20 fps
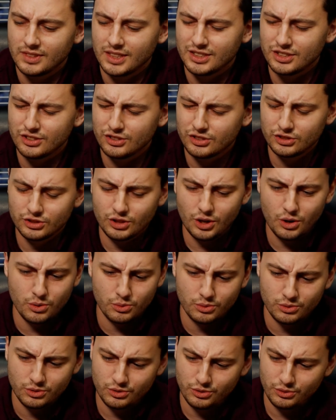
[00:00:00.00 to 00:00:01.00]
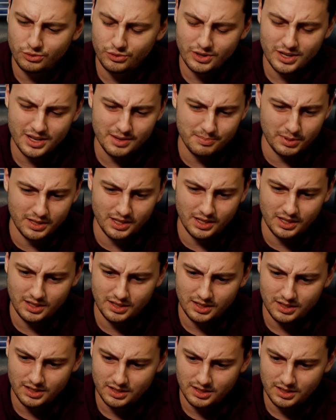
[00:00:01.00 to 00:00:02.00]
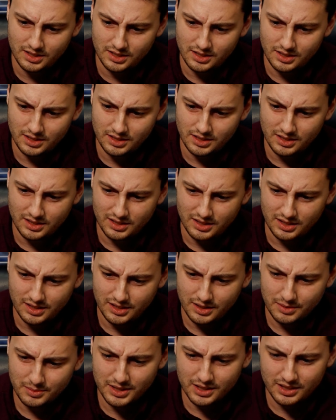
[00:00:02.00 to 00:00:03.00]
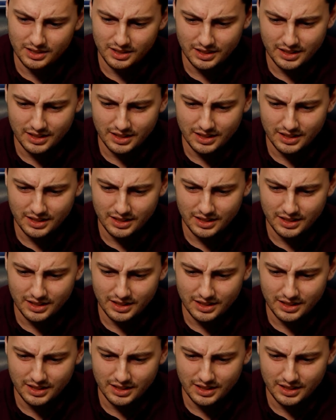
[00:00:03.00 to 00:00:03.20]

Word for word: It's so creepy. I mean,